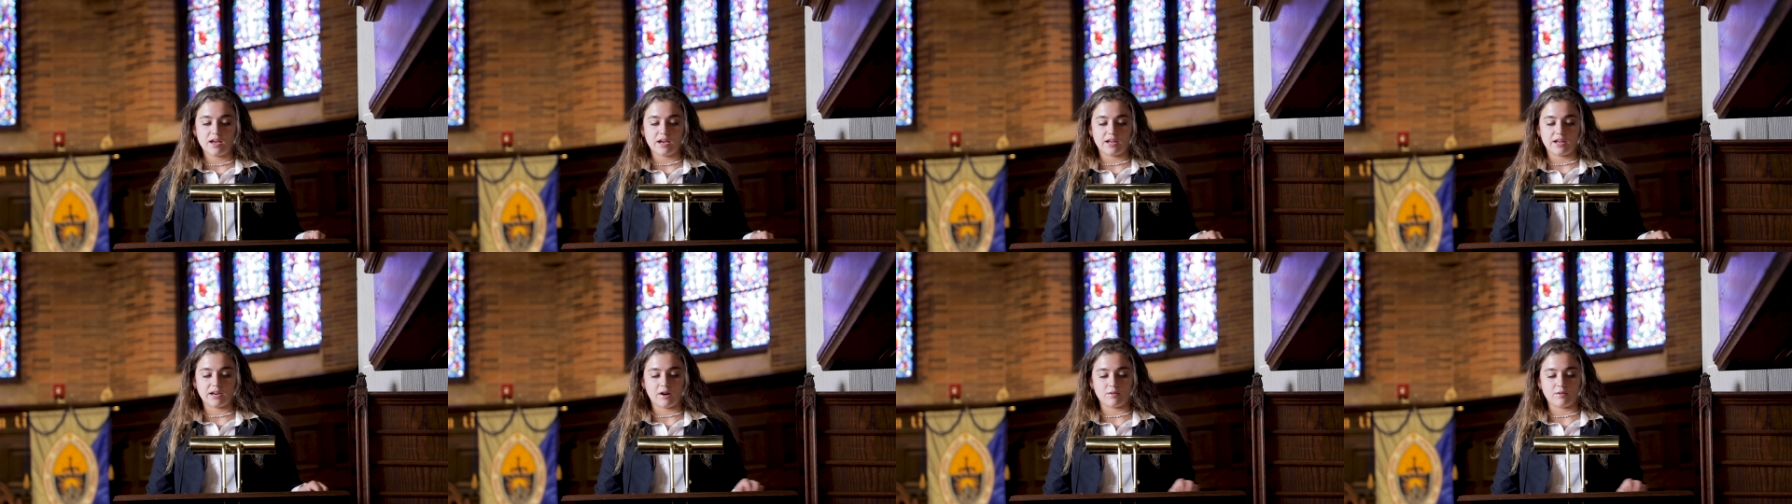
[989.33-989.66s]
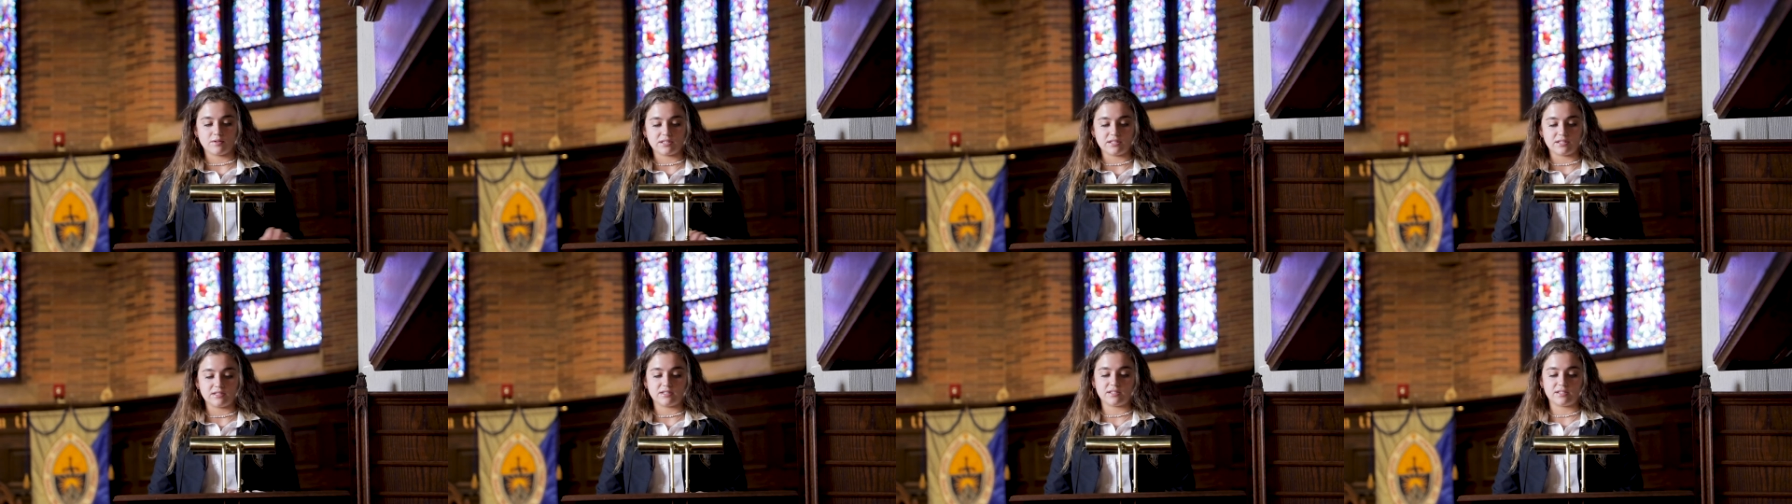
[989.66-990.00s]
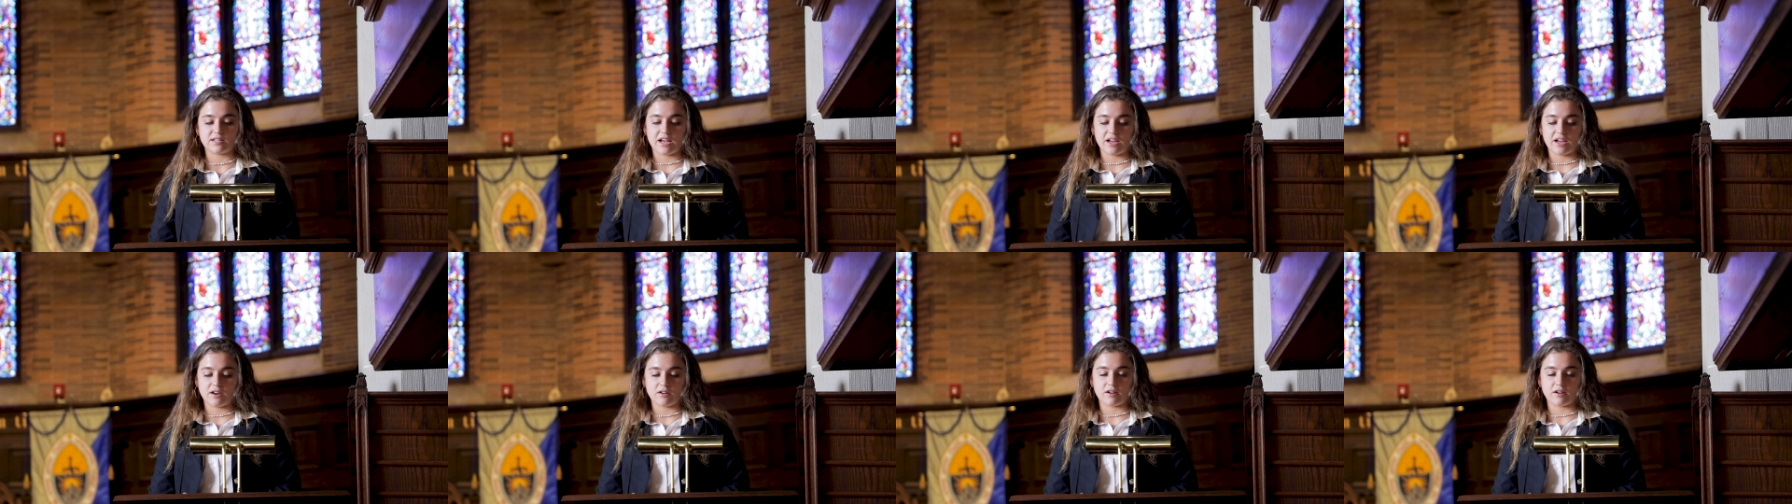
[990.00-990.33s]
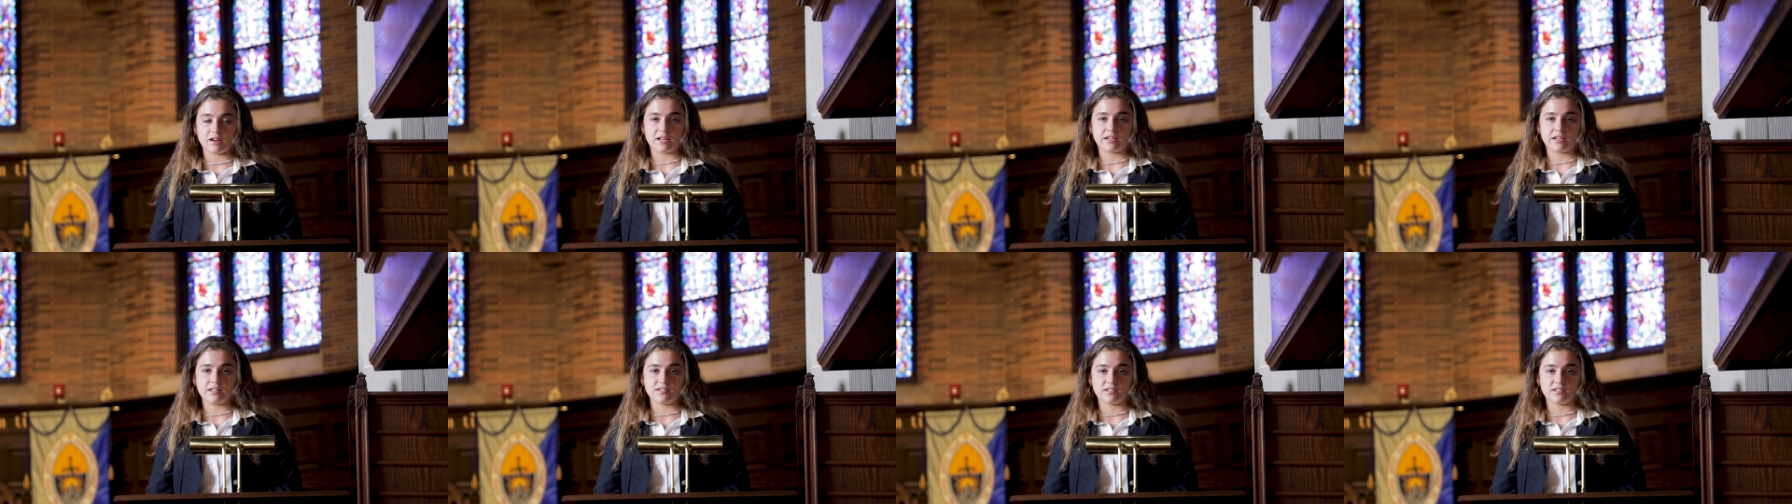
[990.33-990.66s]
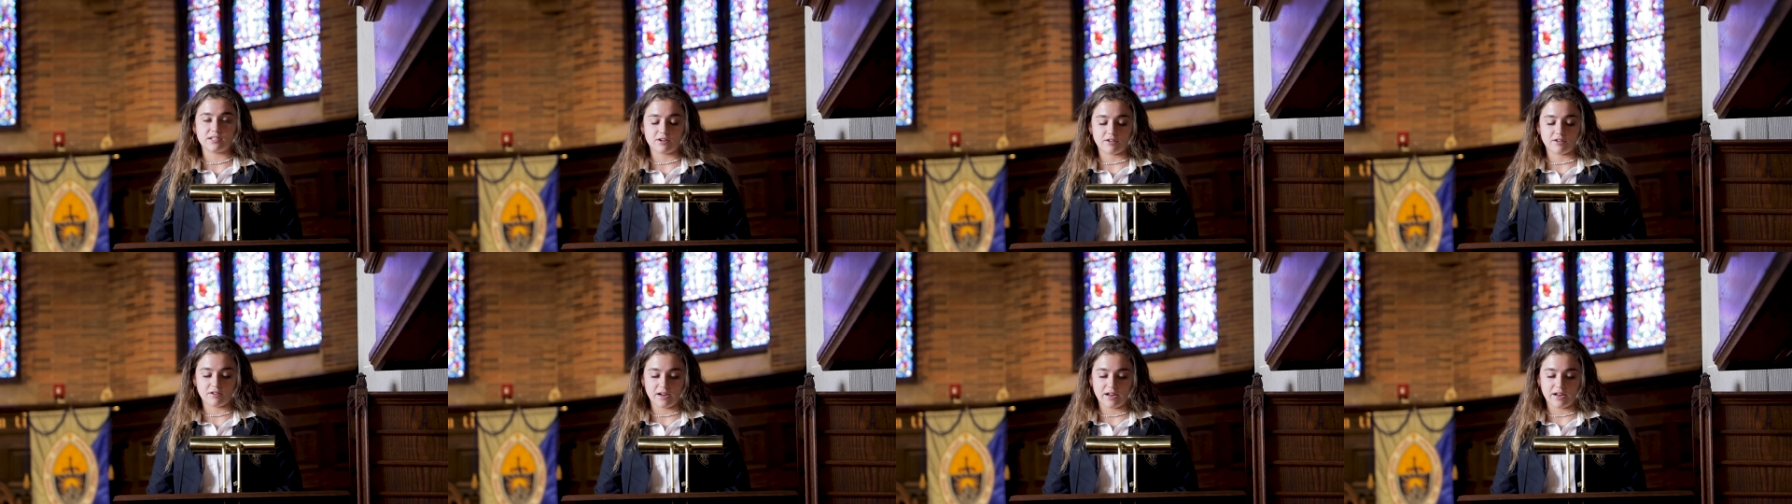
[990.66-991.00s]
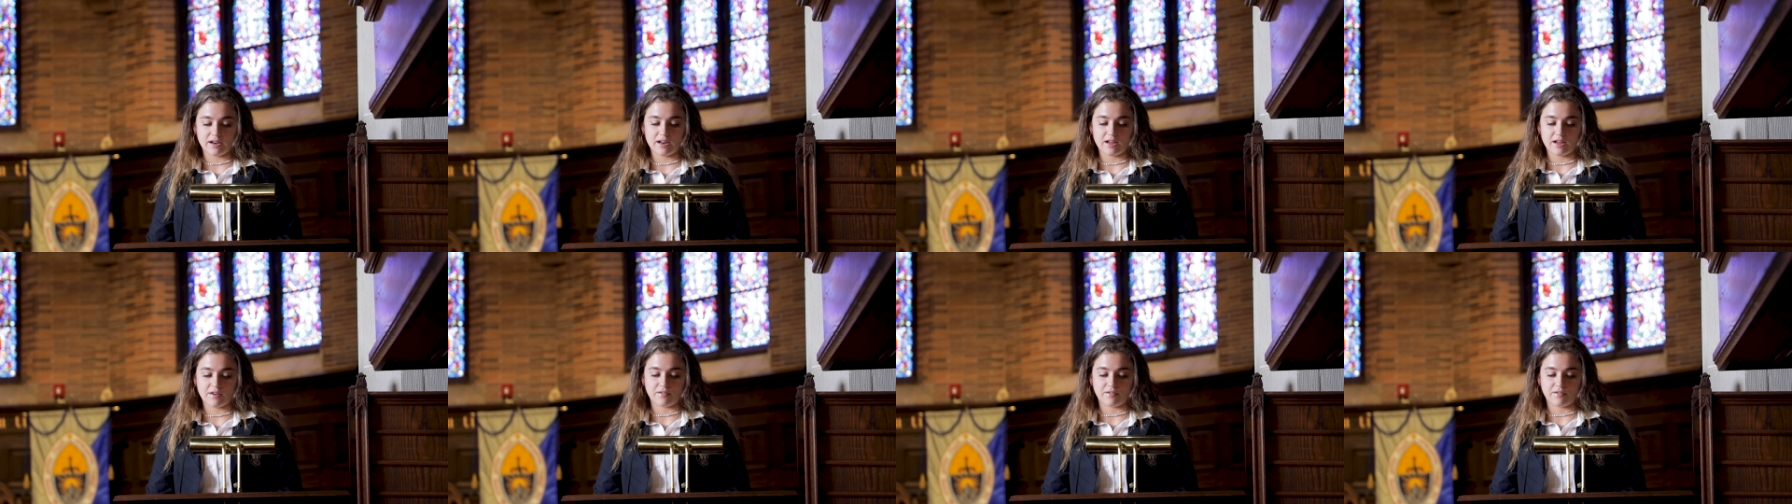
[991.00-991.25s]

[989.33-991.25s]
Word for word: and I was insane or inconsiderate